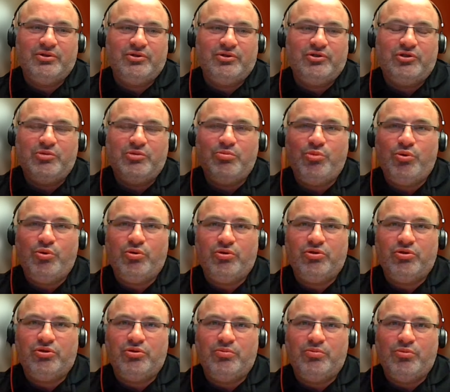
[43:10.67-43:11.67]
The more
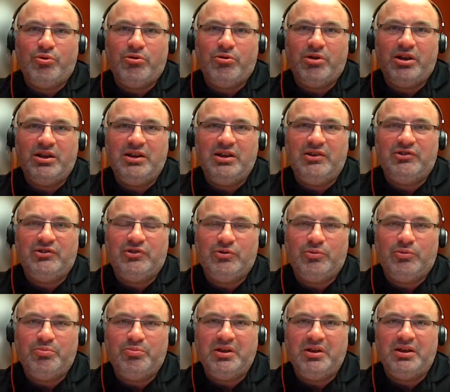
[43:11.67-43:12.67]
the more at ease you'll
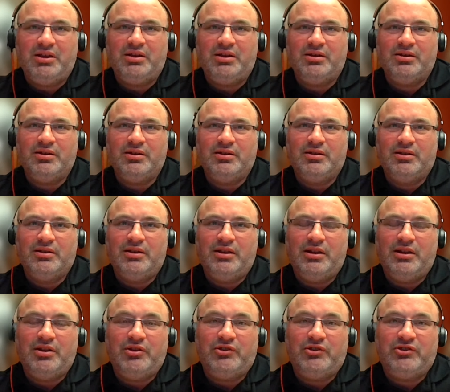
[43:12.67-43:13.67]
be, in
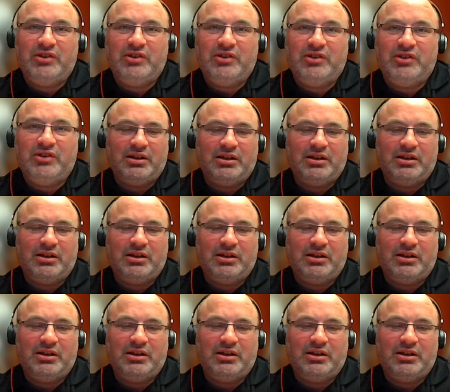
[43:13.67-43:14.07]
understanding.